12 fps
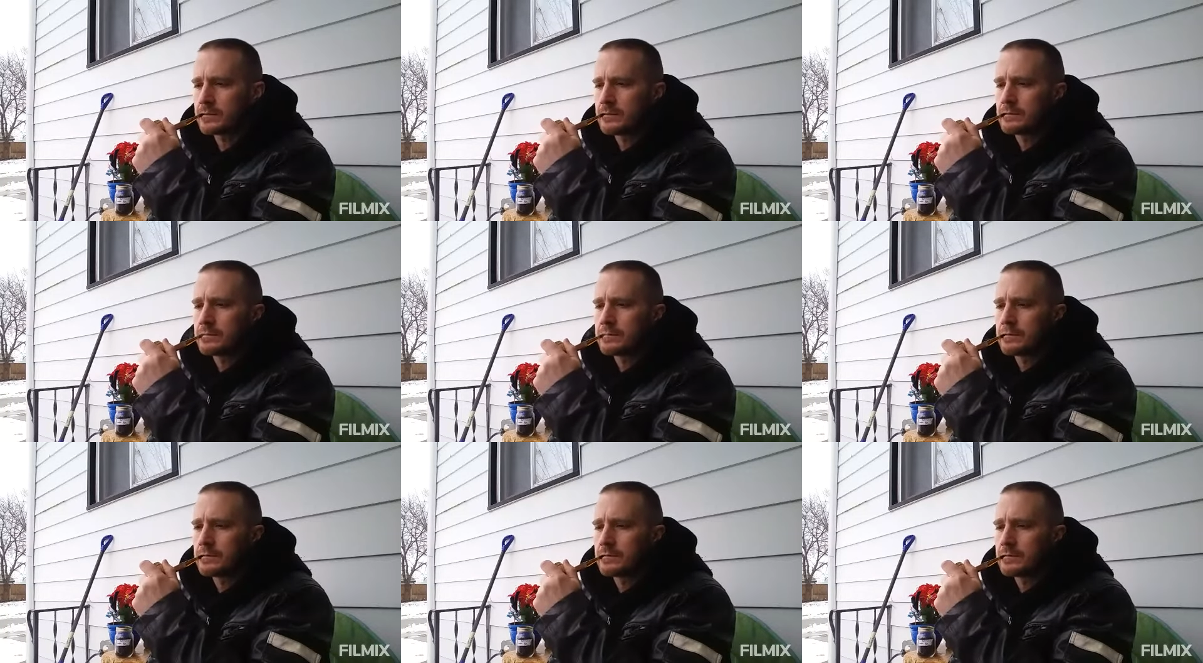
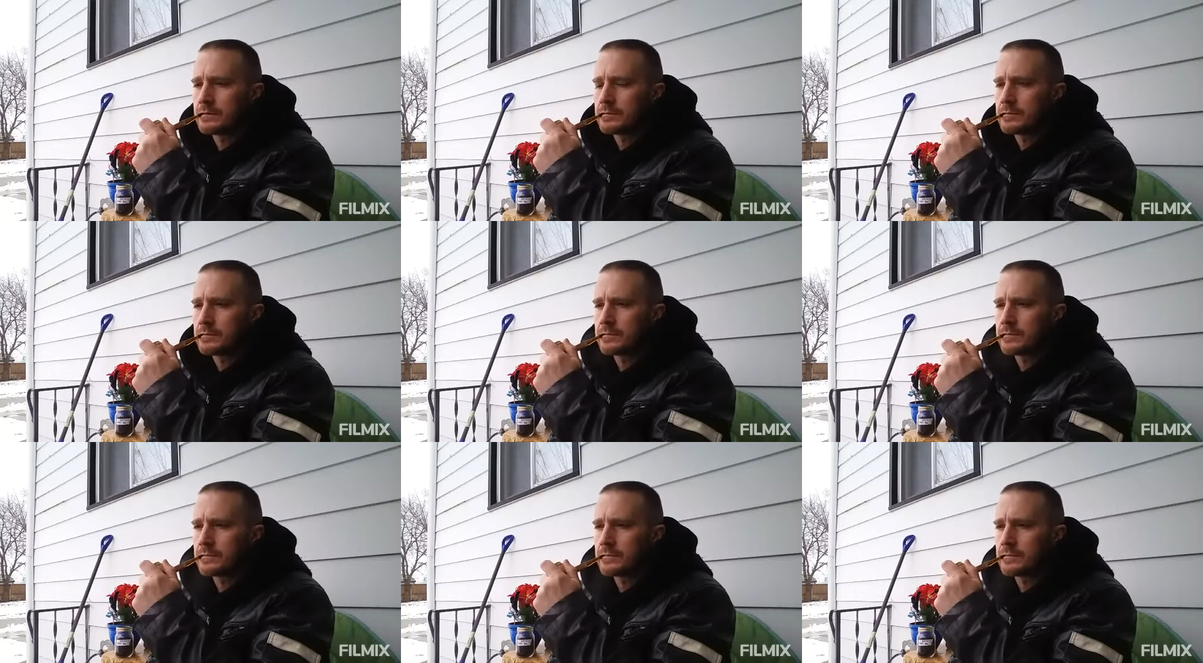
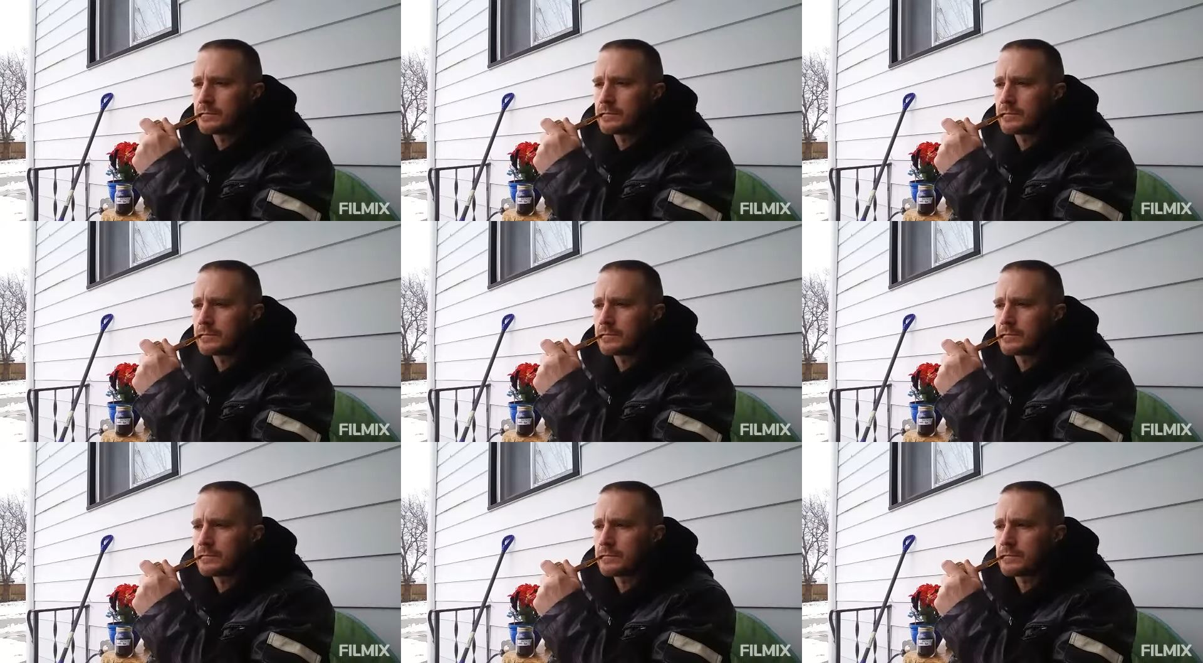
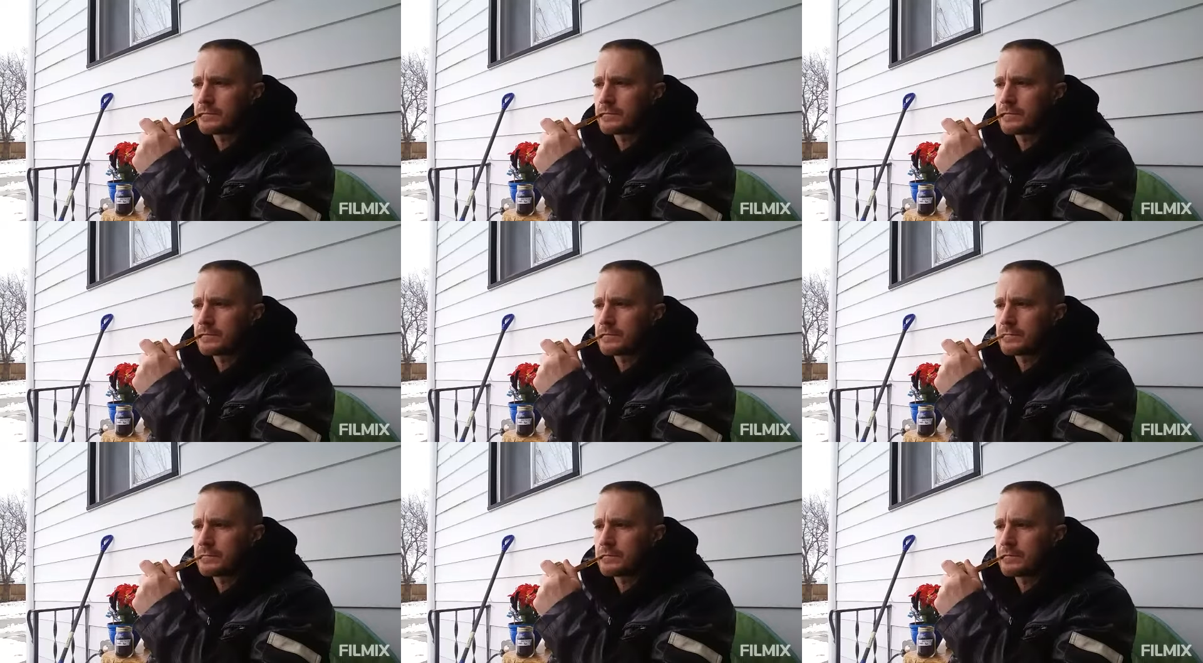
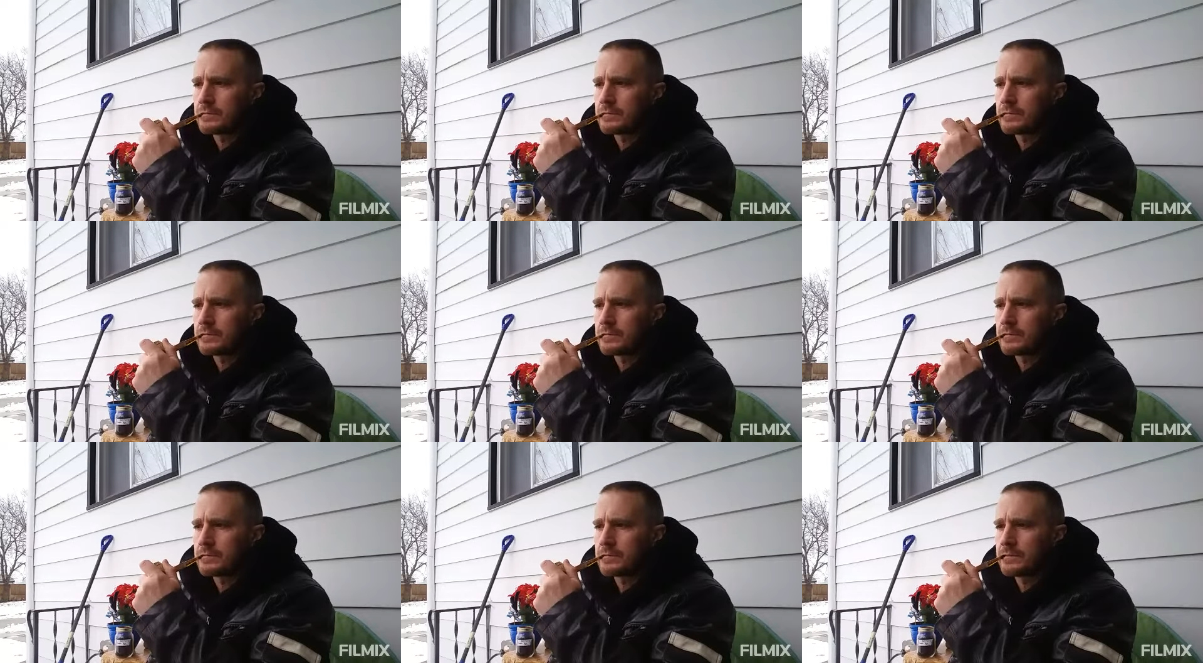
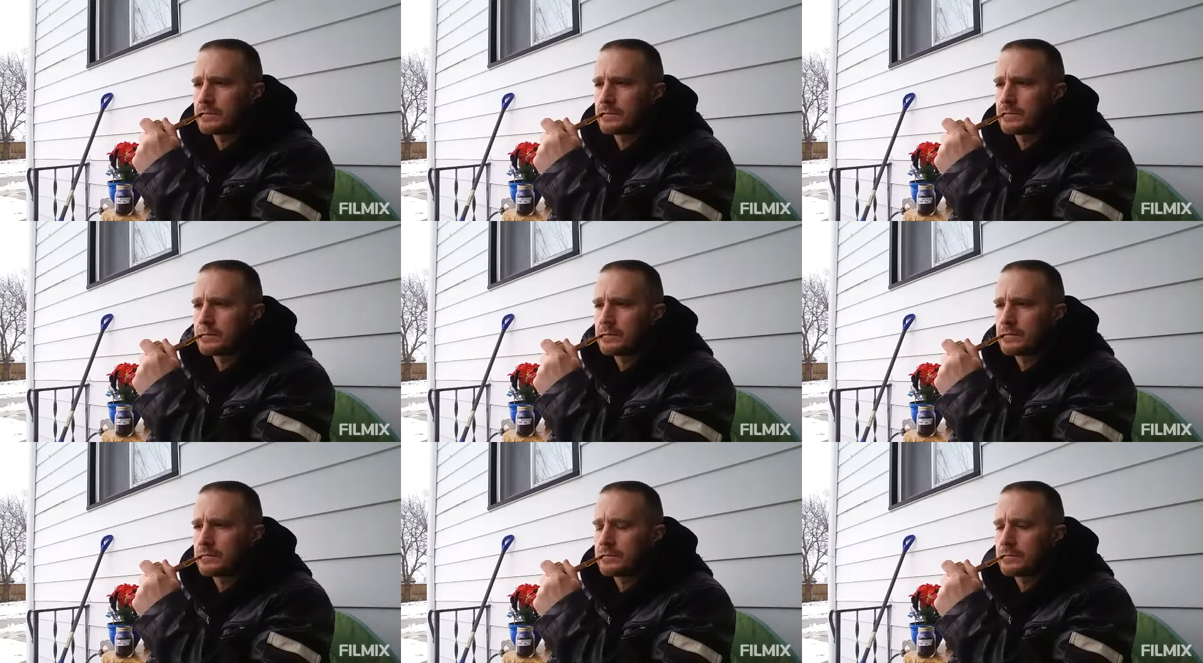
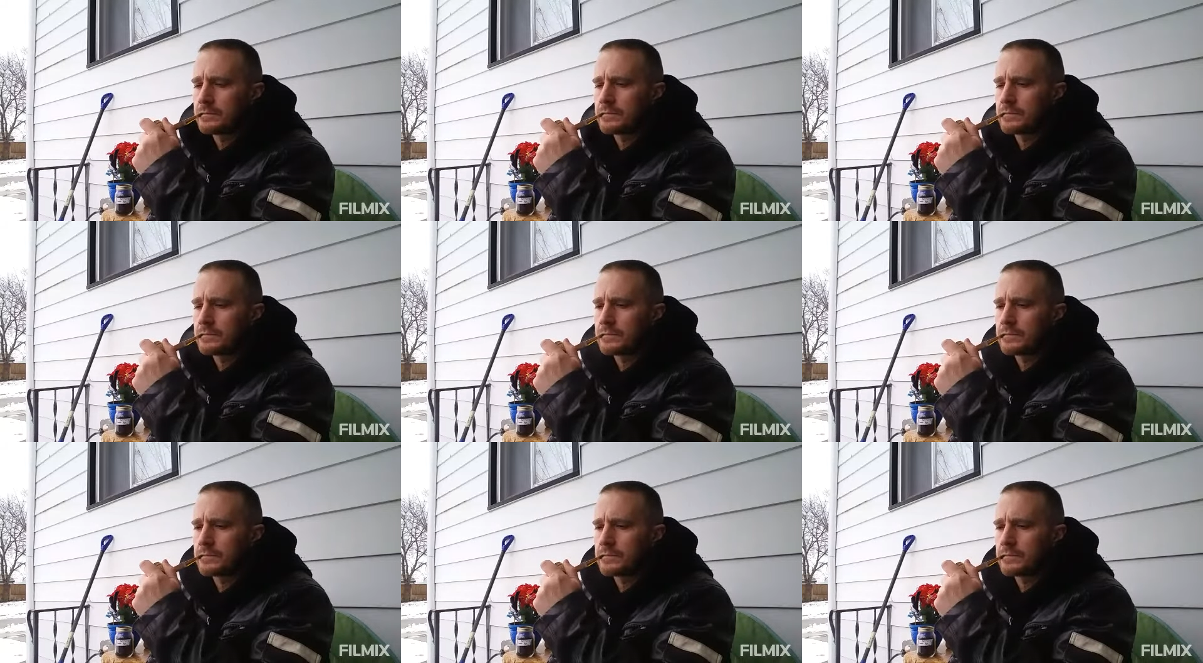
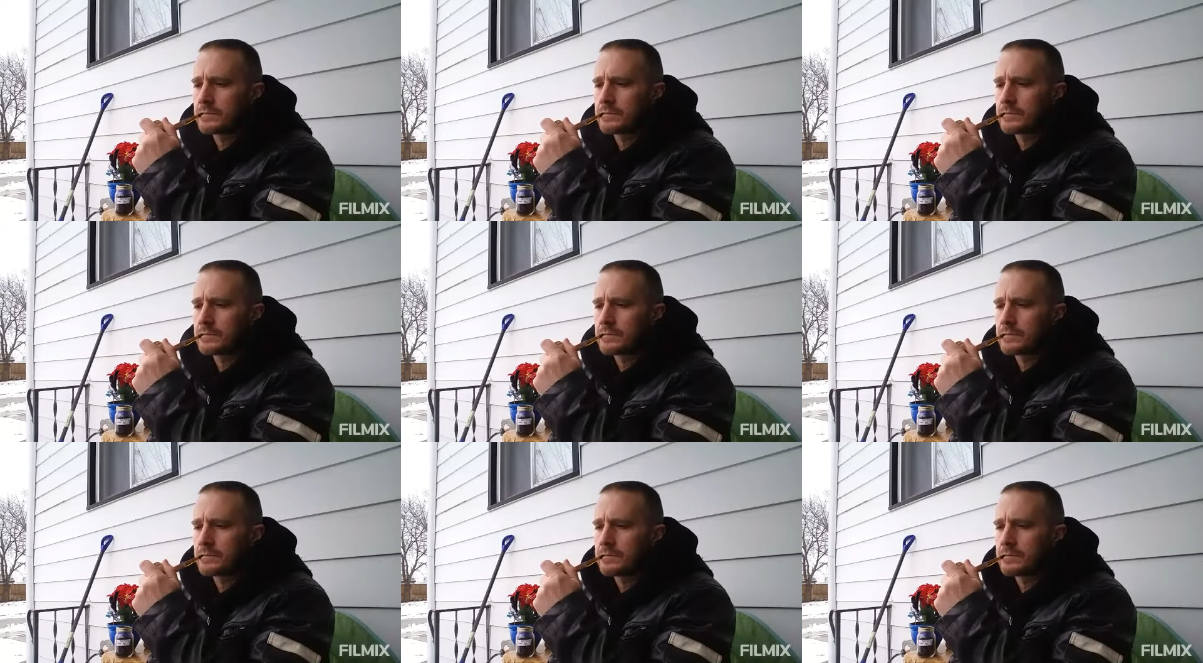
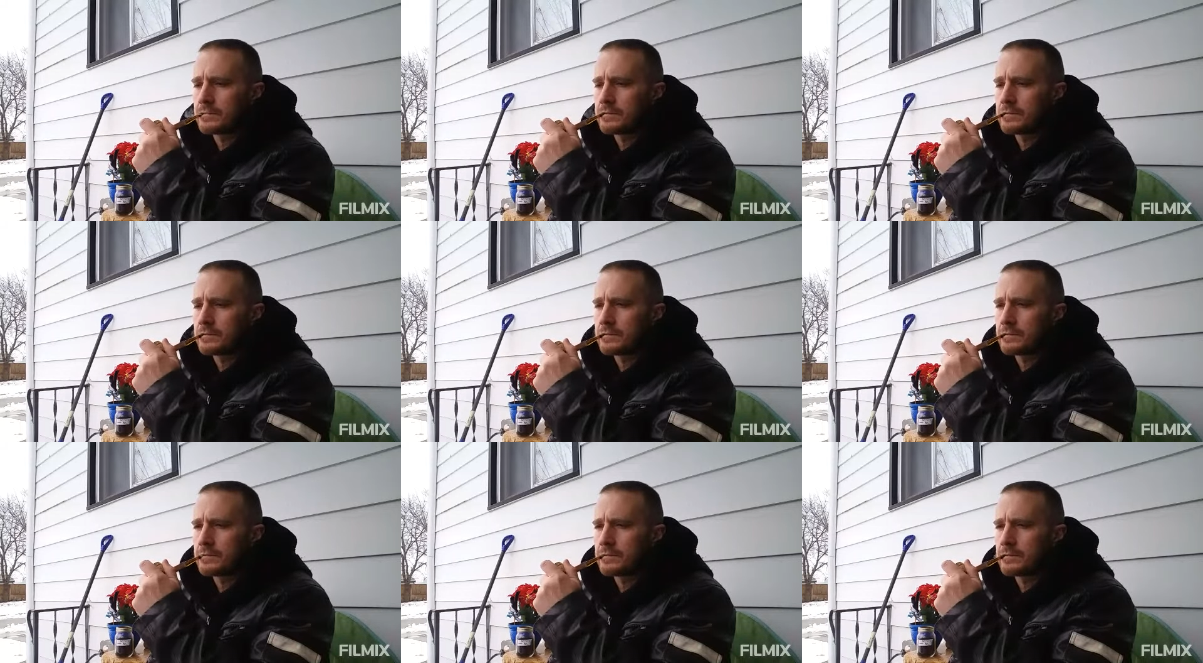
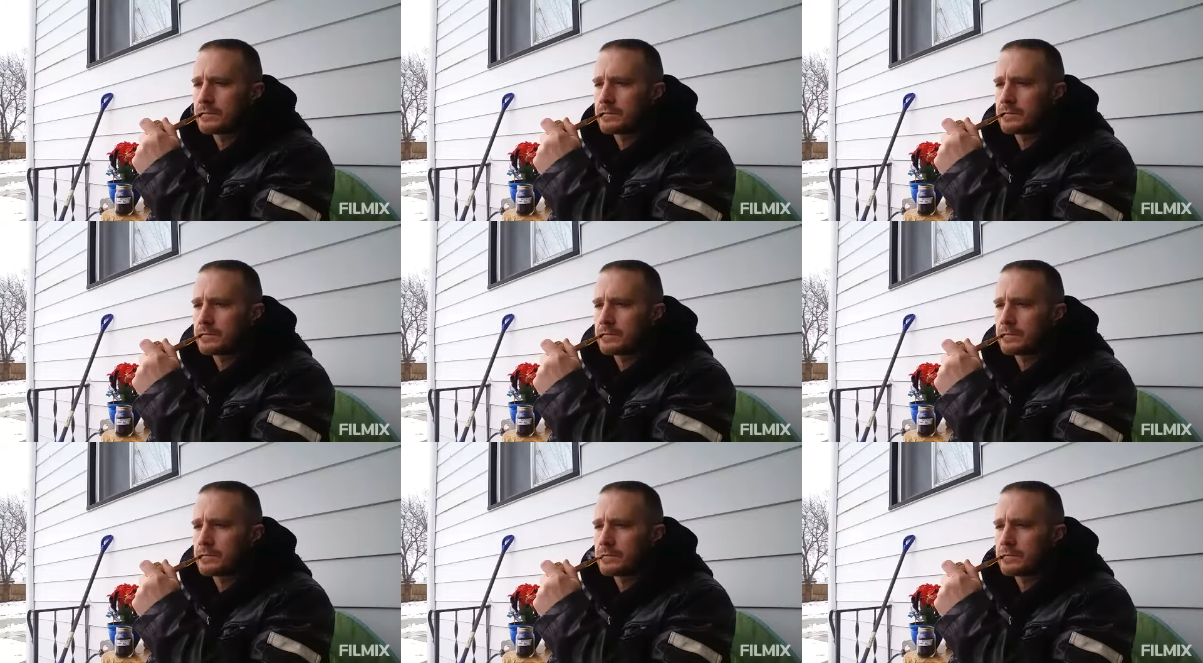
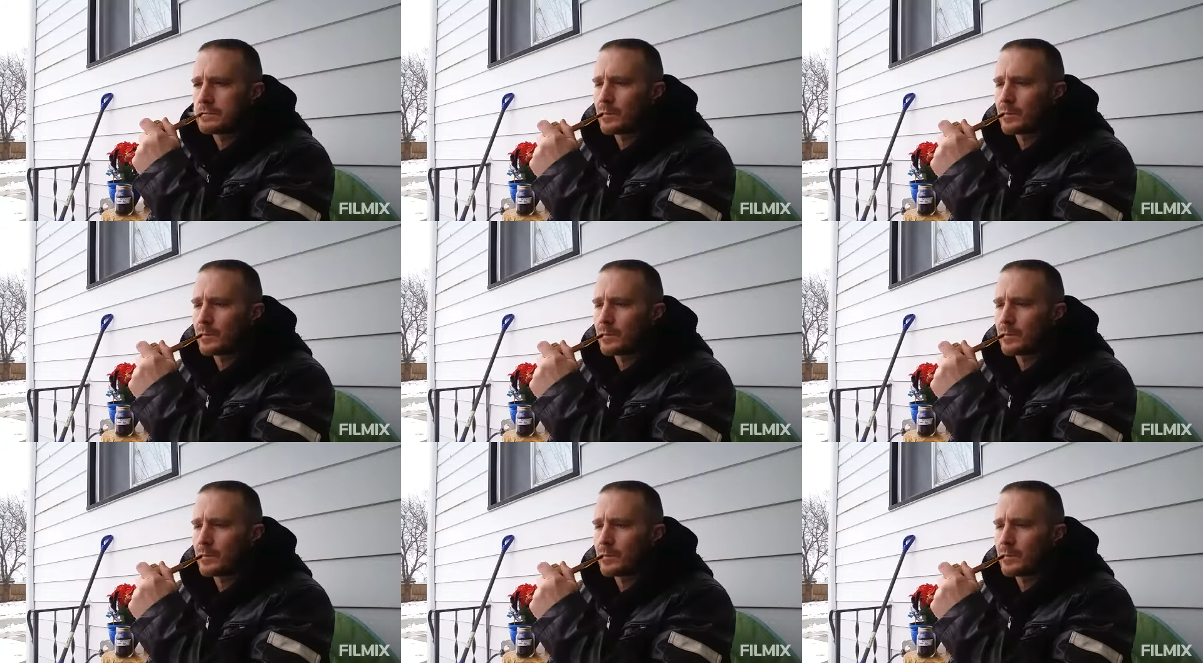Nothing is said.